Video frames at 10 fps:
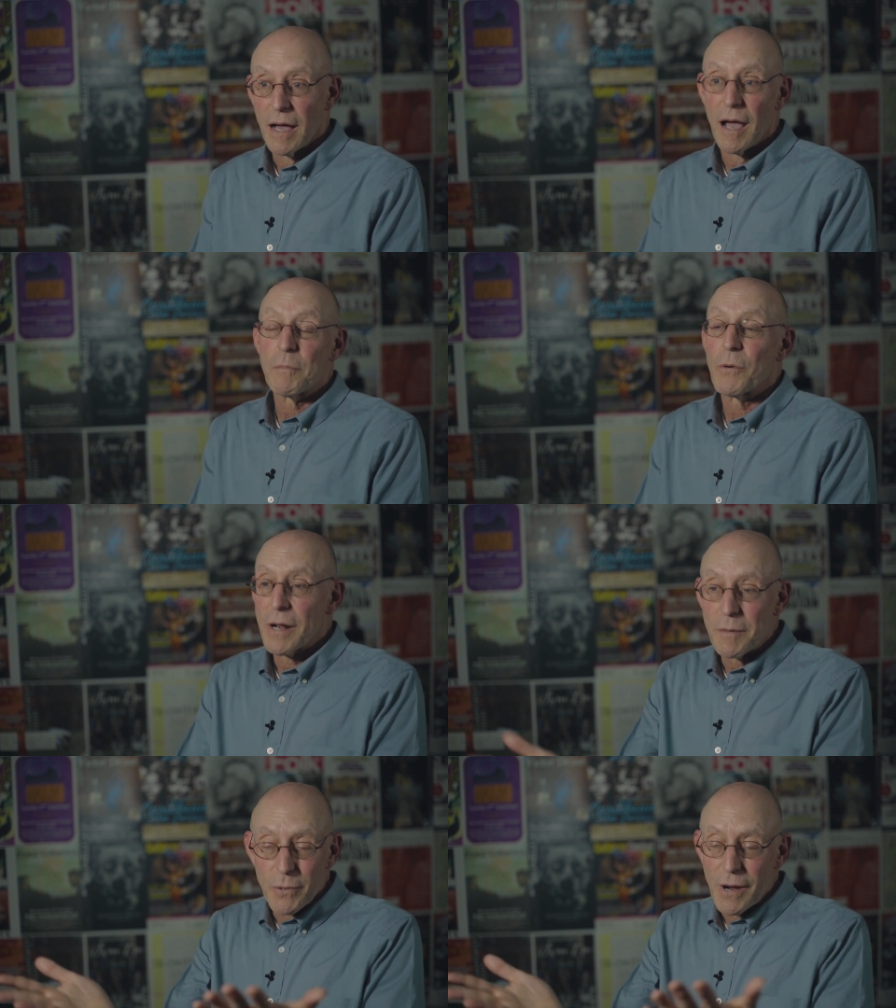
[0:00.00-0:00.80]

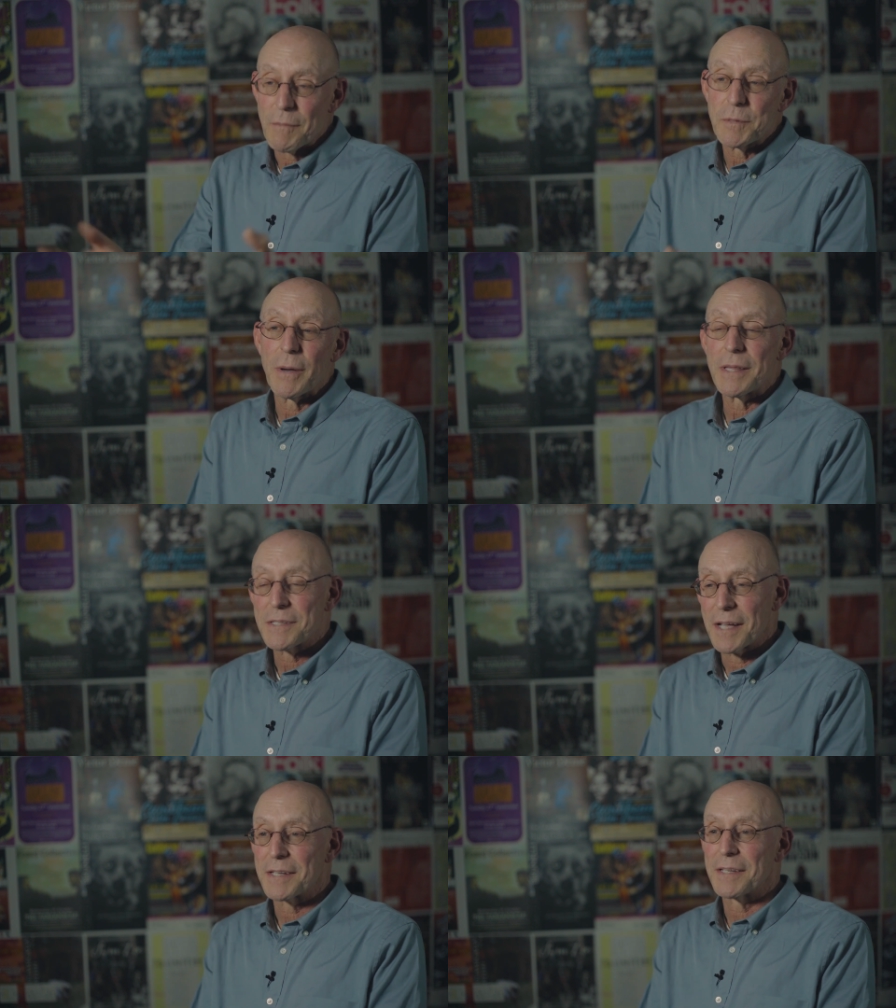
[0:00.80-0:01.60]
operated perhaps by the
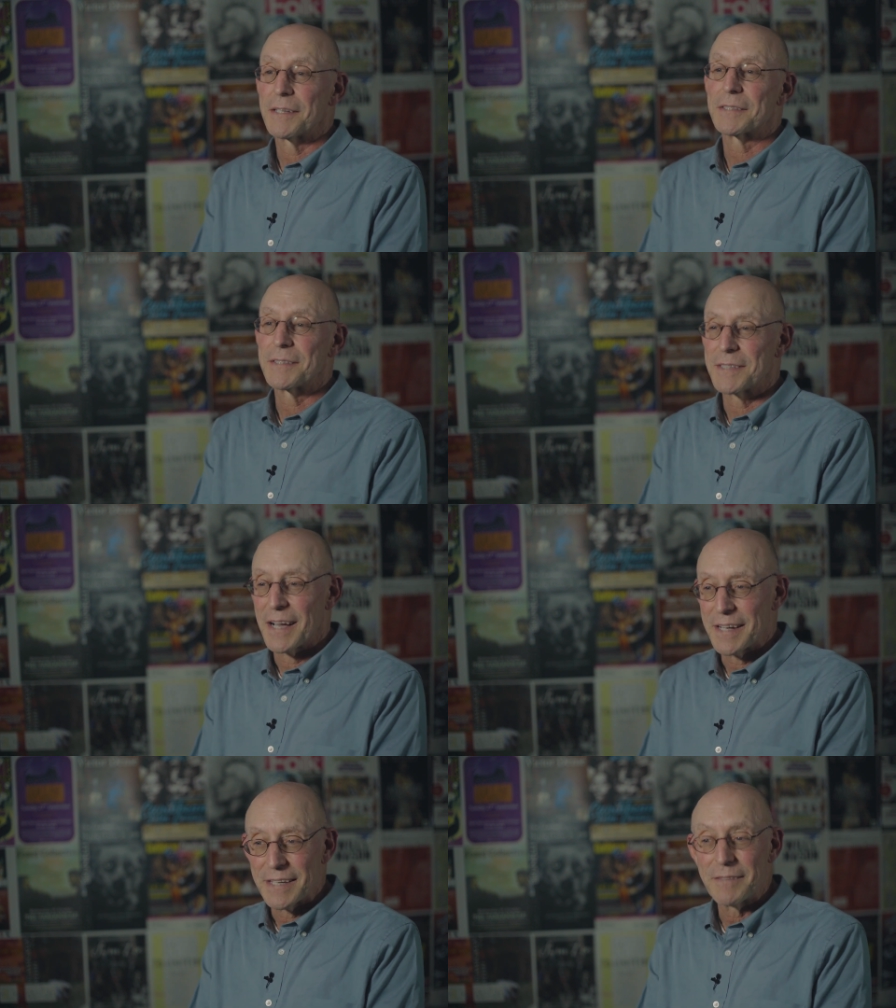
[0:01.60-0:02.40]
Psychedelic
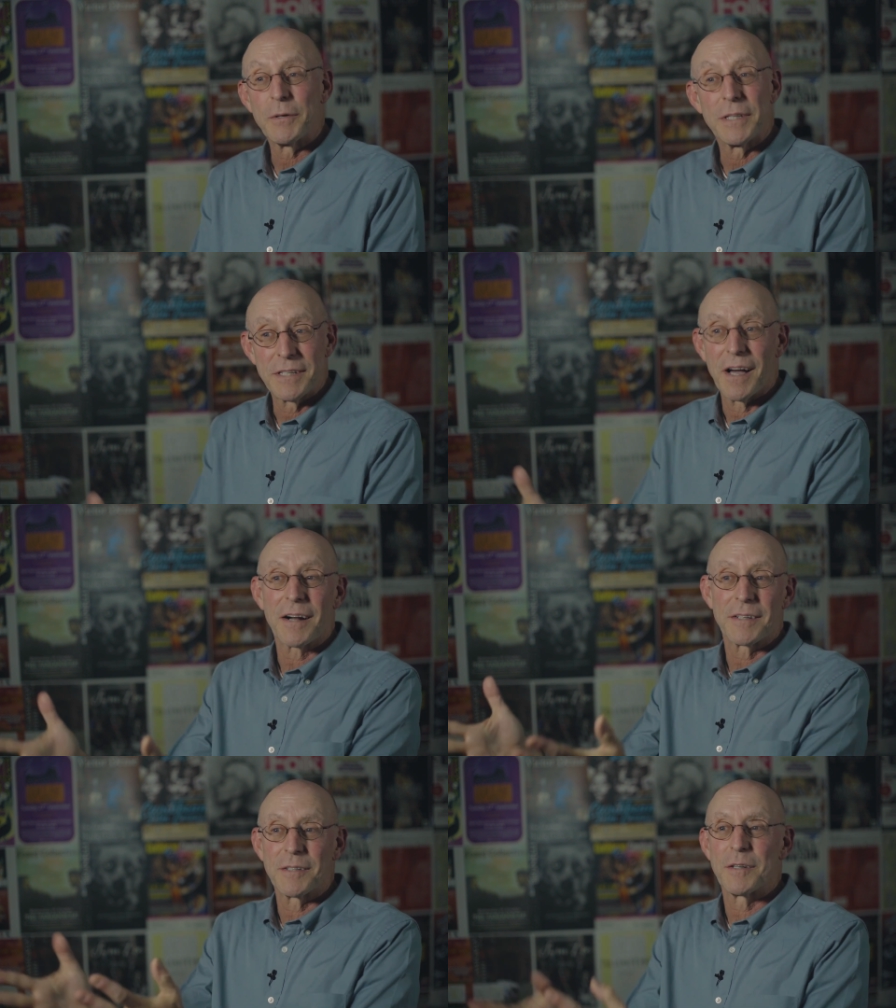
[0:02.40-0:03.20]
Society with a
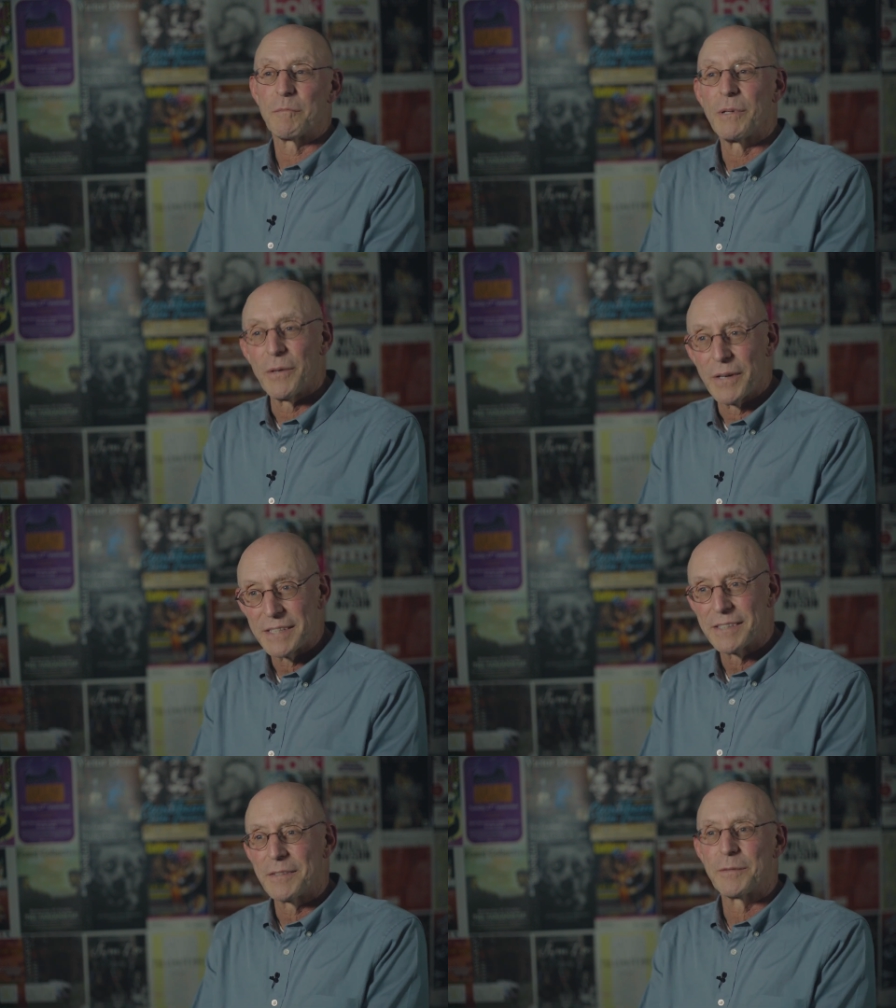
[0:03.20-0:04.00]
doctor
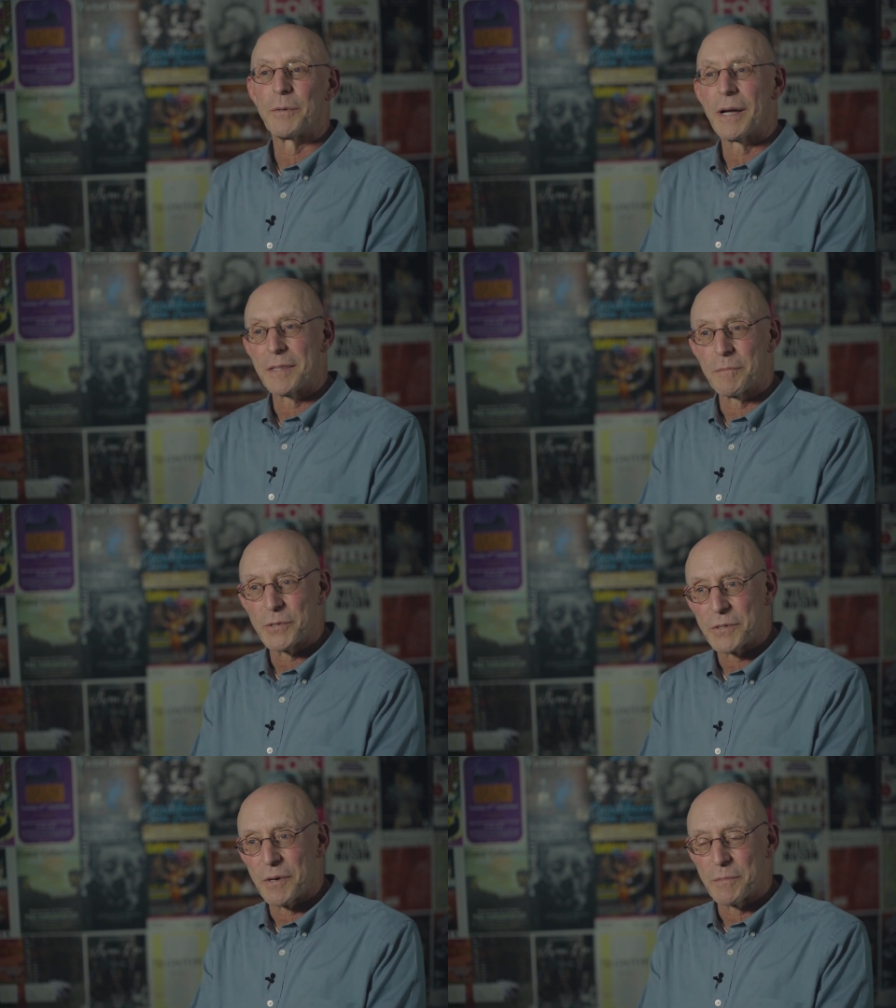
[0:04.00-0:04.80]
employed to write the
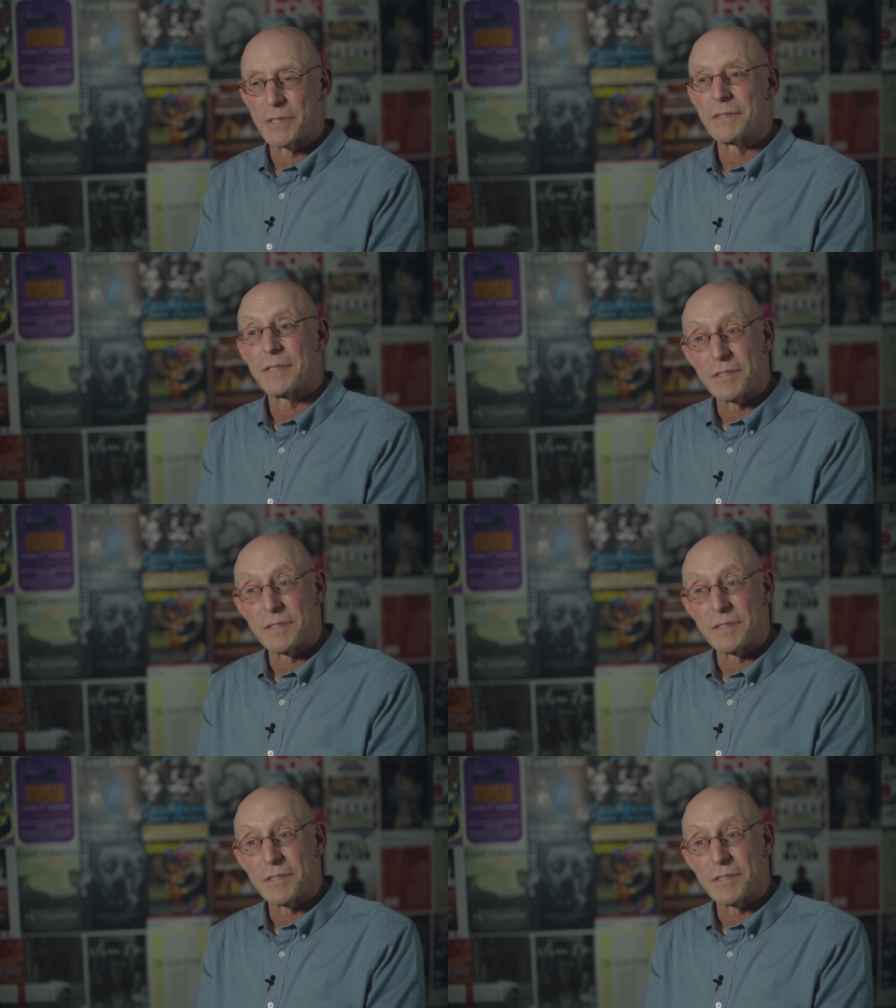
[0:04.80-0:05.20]
prescriptions